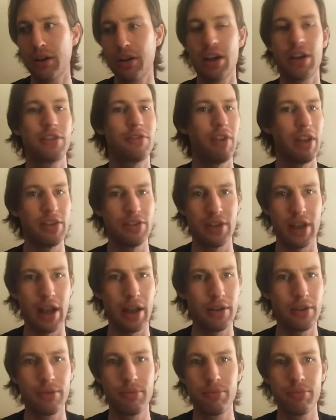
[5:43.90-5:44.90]
Gus Van
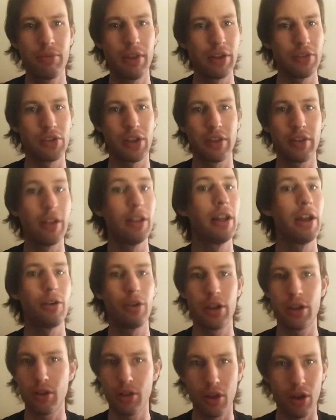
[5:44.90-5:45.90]
Sant. Things like
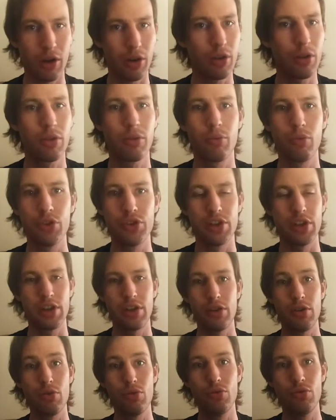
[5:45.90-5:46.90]
Larry Clark was a
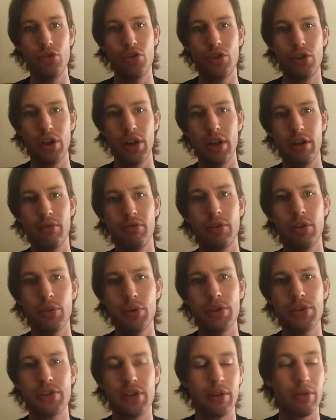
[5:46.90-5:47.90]
huge
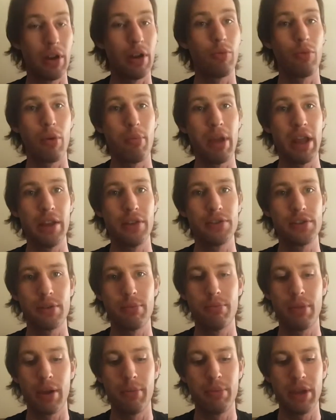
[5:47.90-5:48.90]
influence and remains
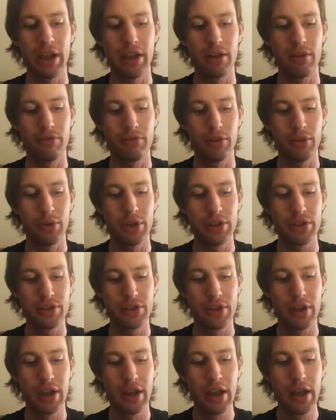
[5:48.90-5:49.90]
a big
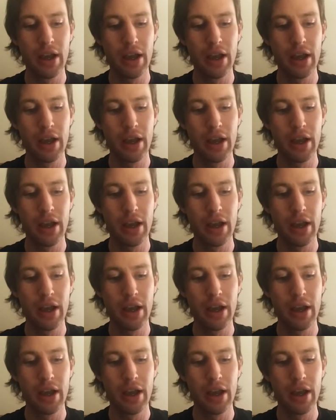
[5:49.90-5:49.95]
influence.